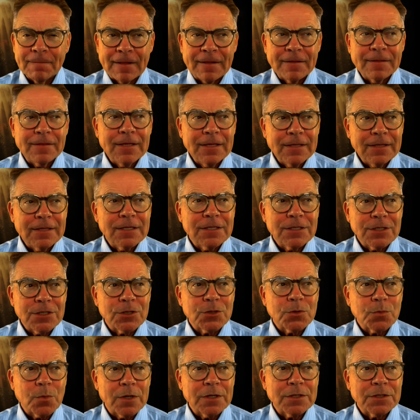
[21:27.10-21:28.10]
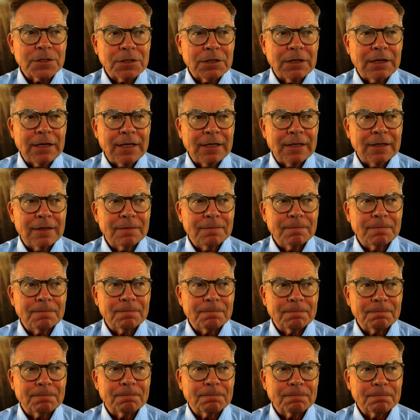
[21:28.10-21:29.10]
I think this is what's needed.
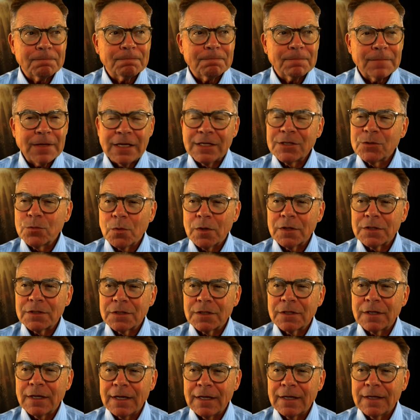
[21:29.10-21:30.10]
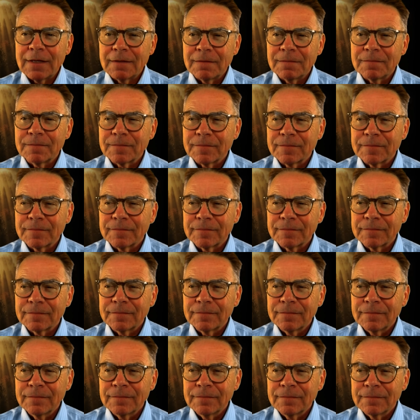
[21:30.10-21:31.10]
It's what's needed.
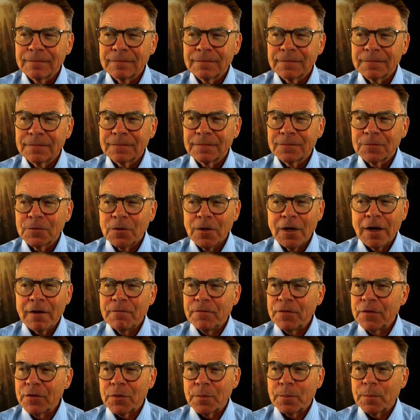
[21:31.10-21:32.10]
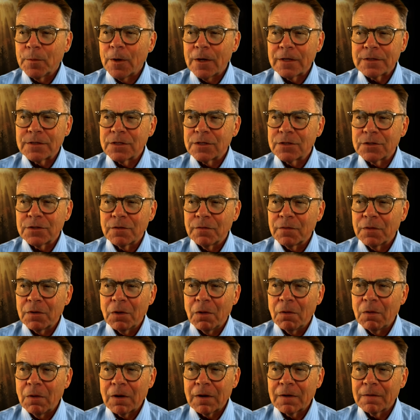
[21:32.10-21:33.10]
Oh, I feel the presence of the
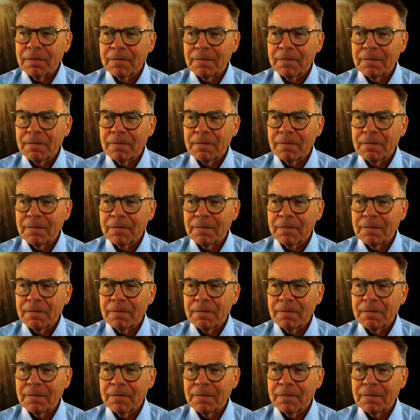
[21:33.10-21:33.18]
Lord.